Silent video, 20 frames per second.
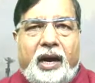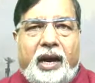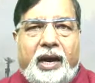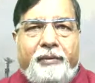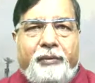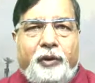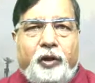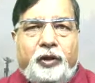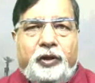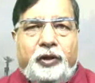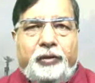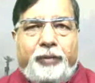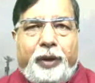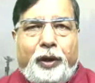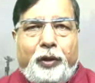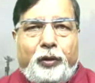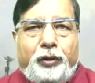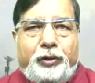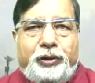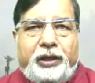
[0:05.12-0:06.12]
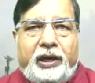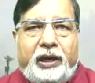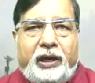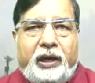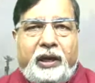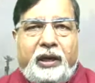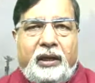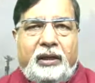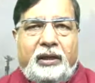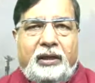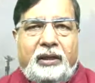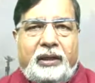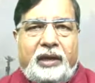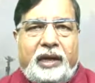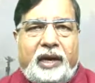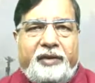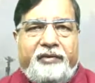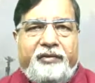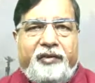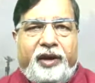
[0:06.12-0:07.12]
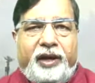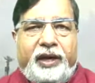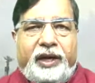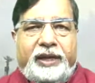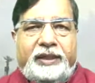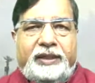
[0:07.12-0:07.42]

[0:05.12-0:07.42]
I am Dr. Manoj Khanna. I work